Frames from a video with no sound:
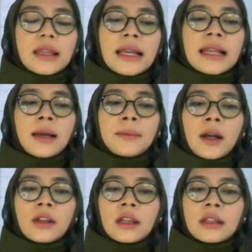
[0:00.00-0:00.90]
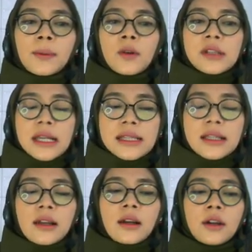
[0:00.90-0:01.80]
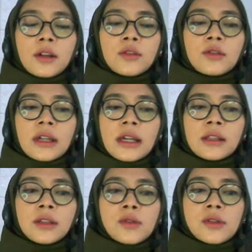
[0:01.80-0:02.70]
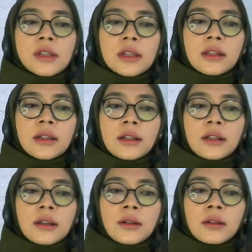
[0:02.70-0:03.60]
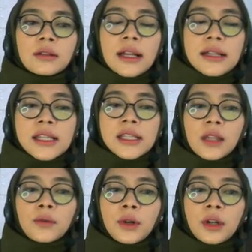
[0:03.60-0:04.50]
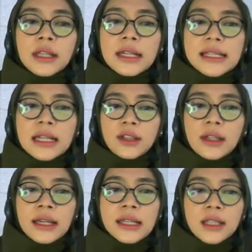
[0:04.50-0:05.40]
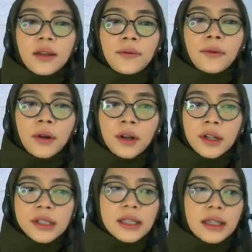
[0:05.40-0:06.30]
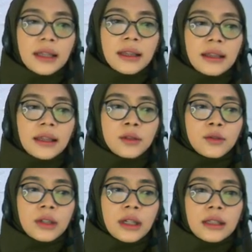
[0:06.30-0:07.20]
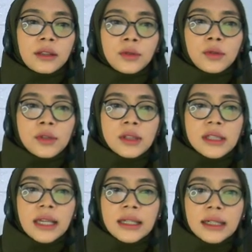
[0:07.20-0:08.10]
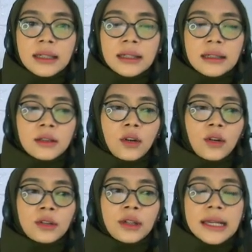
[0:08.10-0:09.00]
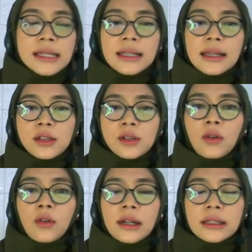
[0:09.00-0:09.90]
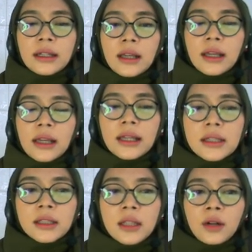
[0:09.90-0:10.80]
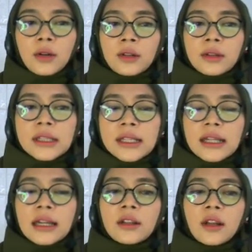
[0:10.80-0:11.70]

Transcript: tell about the process. You can use the transition word such as first, and then you can use second or next, and so on. So this kind